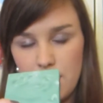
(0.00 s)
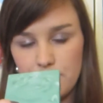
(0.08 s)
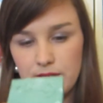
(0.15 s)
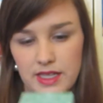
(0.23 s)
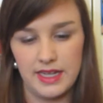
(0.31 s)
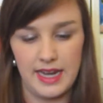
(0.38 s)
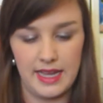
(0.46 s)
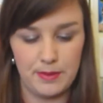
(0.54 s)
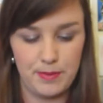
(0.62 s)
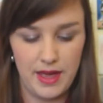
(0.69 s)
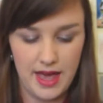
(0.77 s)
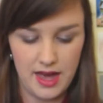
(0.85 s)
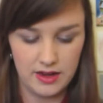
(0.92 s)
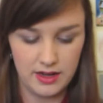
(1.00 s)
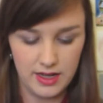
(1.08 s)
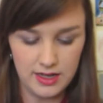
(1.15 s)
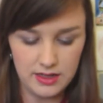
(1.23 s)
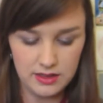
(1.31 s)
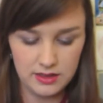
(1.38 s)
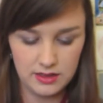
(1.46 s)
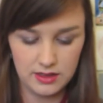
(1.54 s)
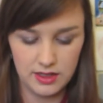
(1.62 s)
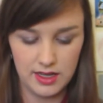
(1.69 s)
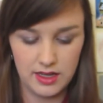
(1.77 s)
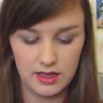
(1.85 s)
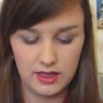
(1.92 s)
Clinique powder.
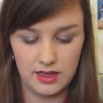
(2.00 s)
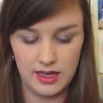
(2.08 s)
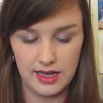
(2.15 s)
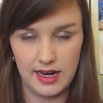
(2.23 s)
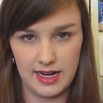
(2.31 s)
It